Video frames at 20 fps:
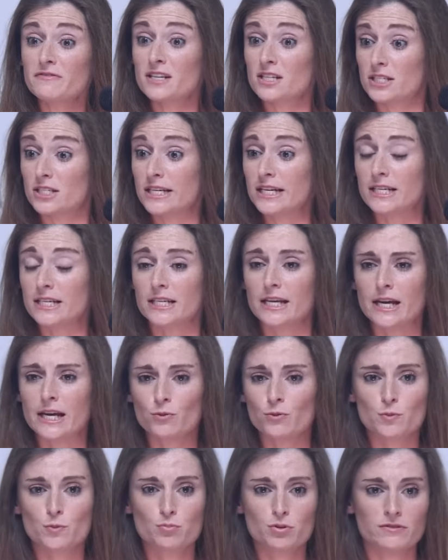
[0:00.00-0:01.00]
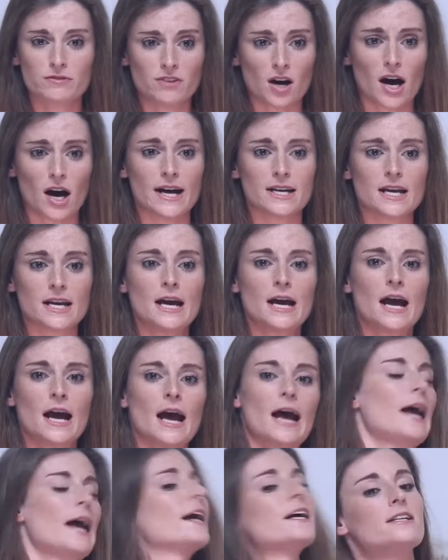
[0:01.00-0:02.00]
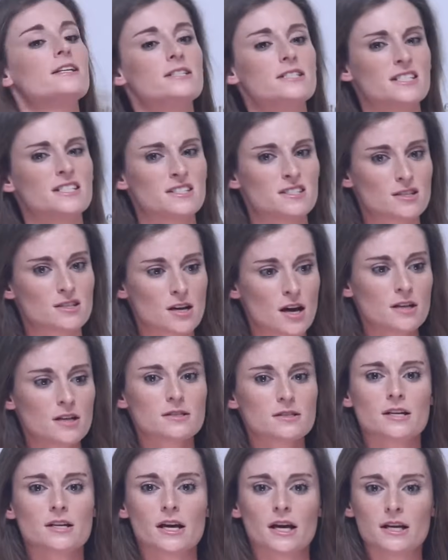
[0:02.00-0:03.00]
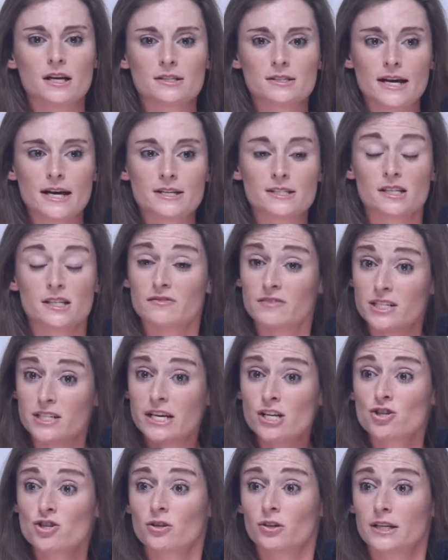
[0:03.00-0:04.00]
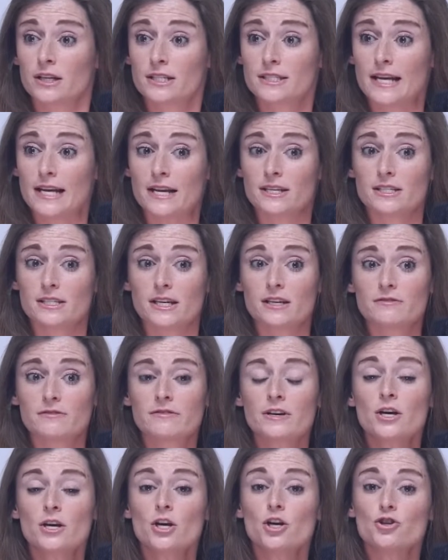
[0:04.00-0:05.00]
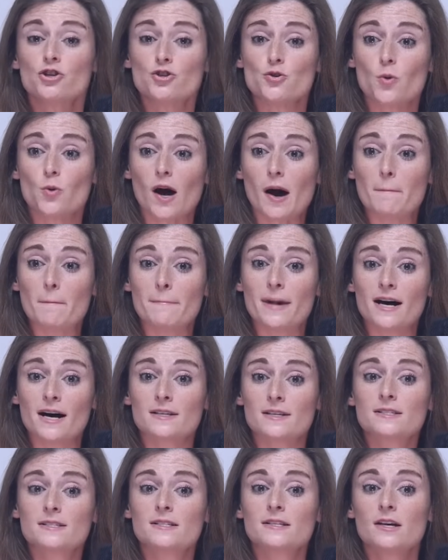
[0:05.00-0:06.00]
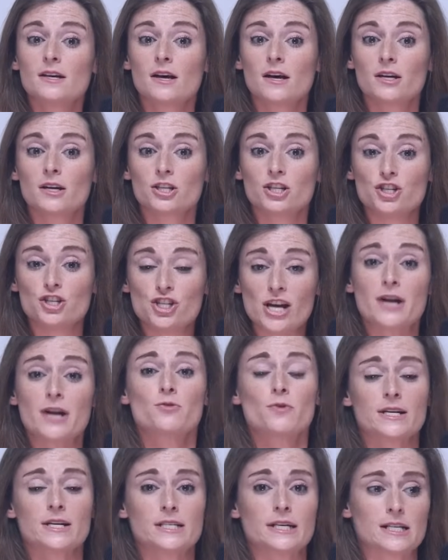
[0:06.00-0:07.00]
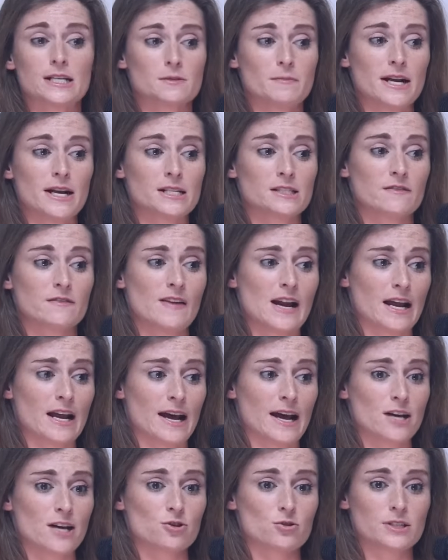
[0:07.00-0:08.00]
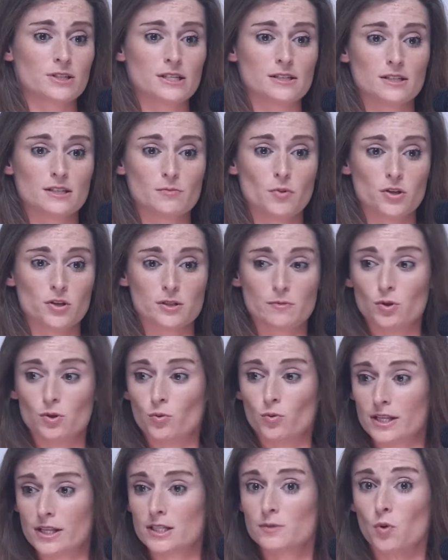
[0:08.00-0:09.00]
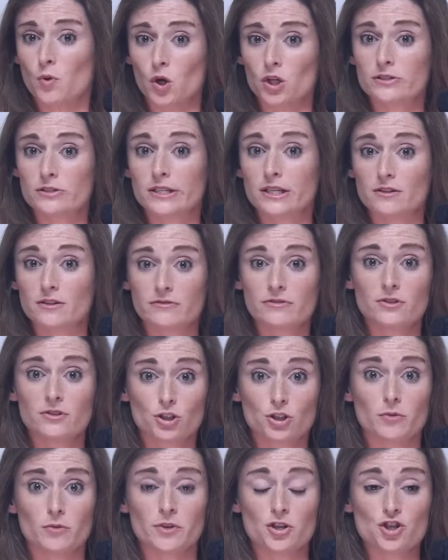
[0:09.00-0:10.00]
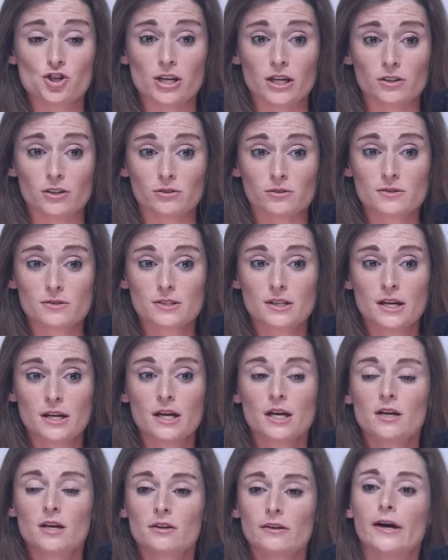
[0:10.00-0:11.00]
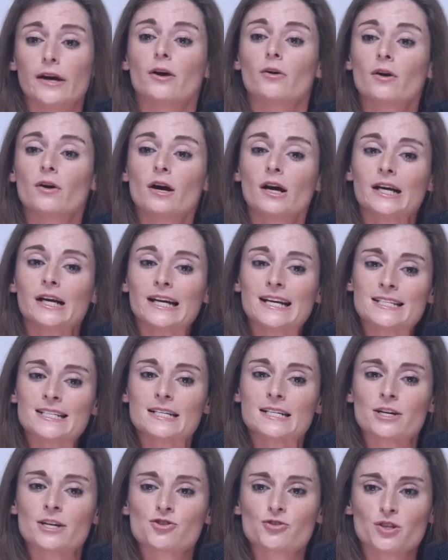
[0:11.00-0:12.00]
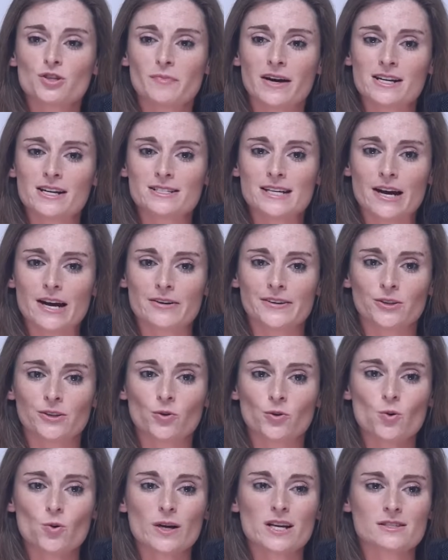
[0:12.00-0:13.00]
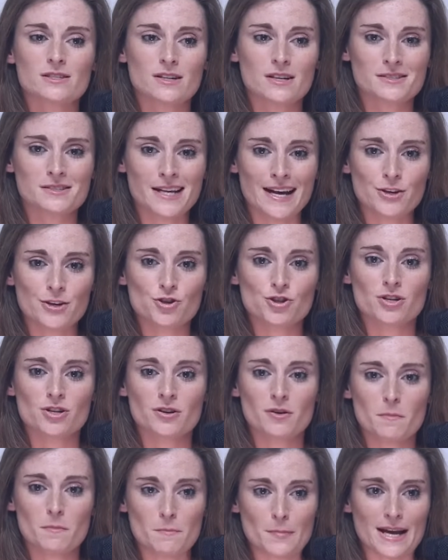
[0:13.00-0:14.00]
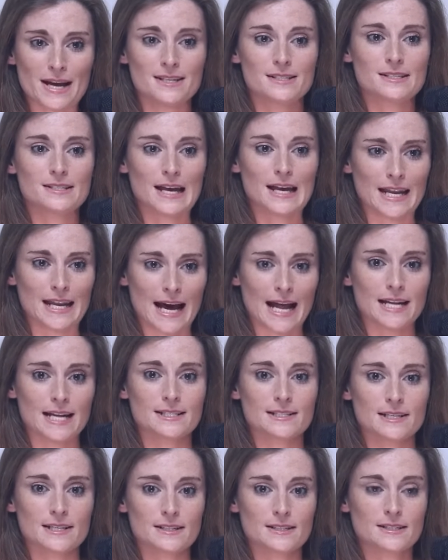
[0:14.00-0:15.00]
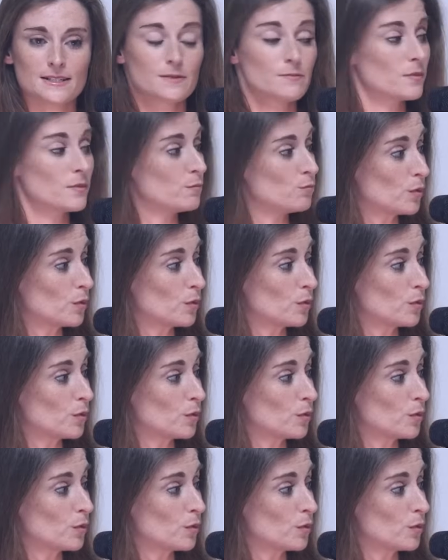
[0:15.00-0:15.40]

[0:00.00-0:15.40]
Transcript: If it did, it would provide a disgusting incentive, additional incentive, to Hamas generating as many civilian casualties as possible with its policy of human shields. No, international humanitarian law is an intention-based analysis.